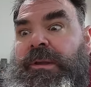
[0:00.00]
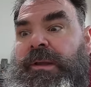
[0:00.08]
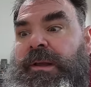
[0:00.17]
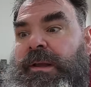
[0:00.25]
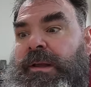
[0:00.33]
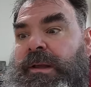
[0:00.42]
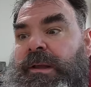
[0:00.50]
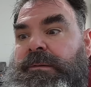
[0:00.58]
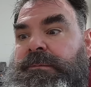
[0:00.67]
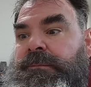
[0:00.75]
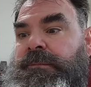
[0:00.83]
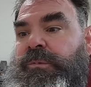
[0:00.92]
uh,
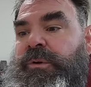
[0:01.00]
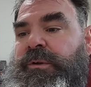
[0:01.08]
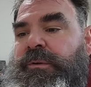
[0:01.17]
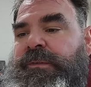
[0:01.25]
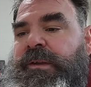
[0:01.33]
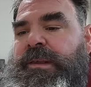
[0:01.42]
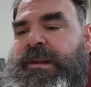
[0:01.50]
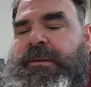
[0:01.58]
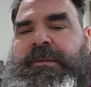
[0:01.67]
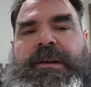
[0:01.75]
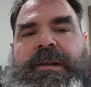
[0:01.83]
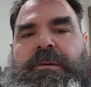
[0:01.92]
we're going to go figure that out
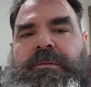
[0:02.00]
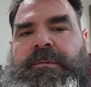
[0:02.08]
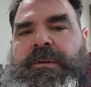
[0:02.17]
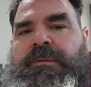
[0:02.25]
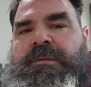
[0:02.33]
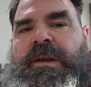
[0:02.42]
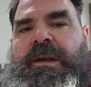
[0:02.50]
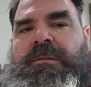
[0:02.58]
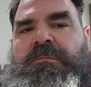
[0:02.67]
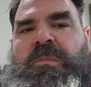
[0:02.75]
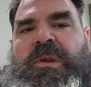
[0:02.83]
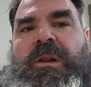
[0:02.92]
right now. If
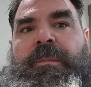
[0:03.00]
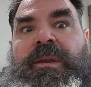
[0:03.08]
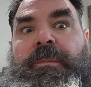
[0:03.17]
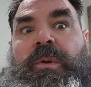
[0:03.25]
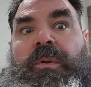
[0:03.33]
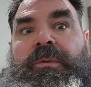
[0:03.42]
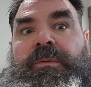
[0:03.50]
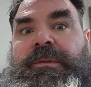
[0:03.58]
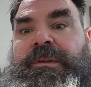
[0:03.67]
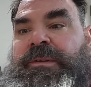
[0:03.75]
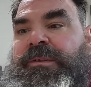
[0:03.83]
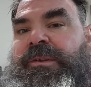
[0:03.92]
not, it'll be a bolt
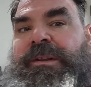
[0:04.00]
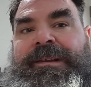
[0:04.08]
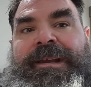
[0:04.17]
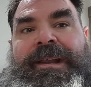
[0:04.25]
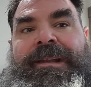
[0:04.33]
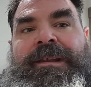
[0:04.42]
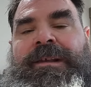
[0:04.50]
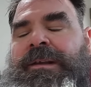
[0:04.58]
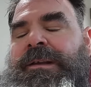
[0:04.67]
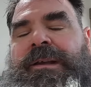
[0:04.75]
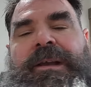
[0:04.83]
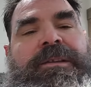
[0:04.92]
because this is all I got.
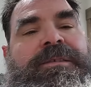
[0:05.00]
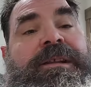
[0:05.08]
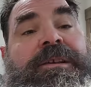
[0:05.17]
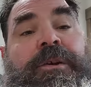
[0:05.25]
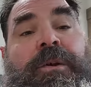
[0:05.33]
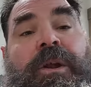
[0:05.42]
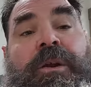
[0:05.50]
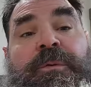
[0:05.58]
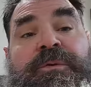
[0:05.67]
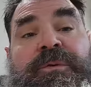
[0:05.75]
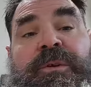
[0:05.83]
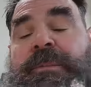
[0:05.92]
I guess I need to go to the hardware
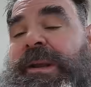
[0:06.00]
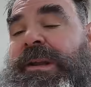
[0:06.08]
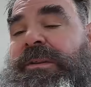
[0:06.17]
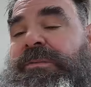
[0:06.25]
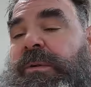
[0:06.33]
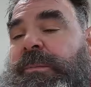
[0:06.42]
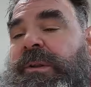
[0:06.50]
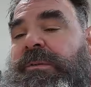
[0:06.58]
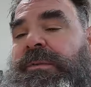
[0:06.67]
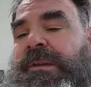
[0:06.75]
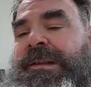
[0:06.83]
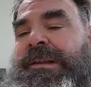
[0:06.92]
store and buy an assortment
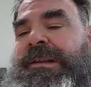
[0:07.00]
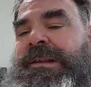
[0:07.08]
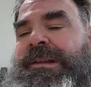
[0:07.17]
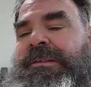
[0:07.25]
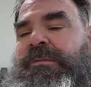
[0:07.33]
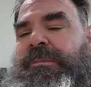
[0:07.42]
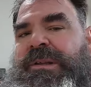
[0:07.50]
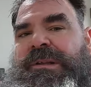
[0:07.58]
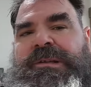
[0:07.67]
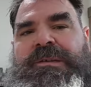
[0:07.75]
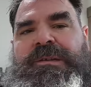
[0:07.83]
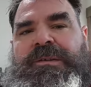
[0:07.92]
of different
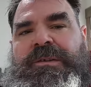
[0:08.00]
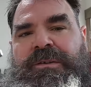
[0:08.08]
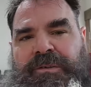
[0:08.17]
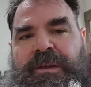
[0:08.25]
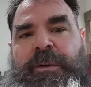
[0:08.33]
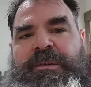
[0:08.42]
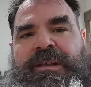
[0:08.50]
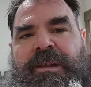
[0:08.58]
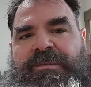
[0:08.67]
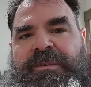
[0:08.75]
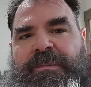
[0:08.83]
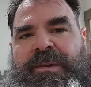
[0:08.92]
pins. You should always
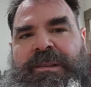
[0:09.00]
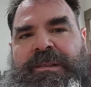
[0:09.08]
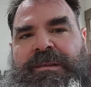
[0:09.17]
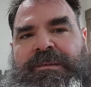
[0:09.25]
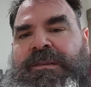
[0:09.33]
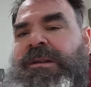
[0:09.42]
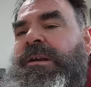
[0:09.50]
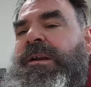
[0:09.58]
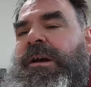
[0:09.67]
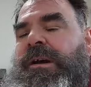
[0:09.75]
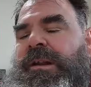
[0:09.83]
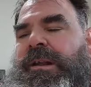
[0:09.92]
have something like this
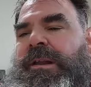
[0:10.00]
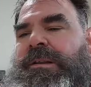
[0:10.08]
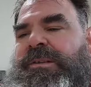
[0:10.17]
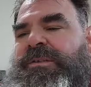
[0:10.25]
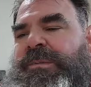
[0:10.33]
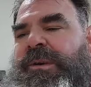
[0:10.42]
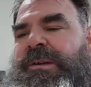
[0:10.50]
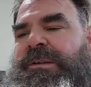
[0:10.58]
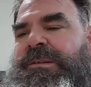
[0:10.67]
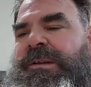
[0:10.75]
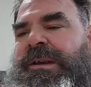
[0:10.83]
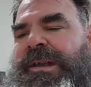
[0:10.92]
on hand as
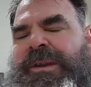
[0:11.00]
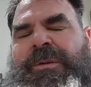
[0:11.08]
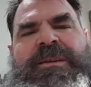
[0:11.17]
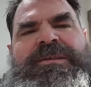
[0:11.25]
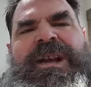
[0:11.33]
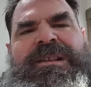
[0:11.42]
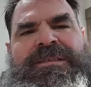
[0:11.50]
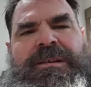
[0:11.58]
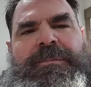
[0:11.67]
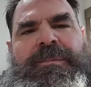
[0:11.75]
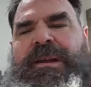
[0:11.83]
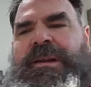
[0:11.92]
spares. I know I've got
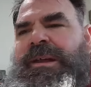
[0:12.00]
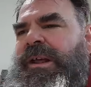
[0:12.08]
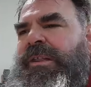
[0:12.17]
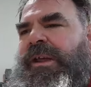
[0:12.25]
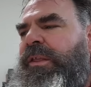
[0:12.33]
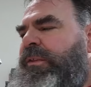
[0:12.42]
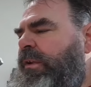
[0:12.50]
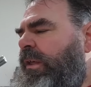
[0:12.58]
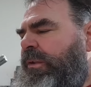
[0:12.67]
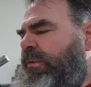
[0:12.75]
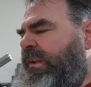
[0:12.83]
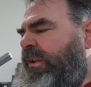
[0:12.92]
some uh, other
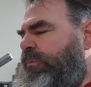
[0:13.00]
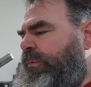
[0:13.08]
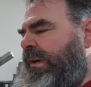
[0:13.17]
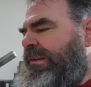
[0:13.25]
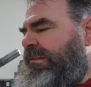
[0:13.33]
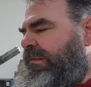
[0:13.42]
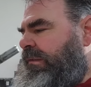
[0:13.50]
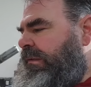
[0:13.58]
others elsewhere. I just,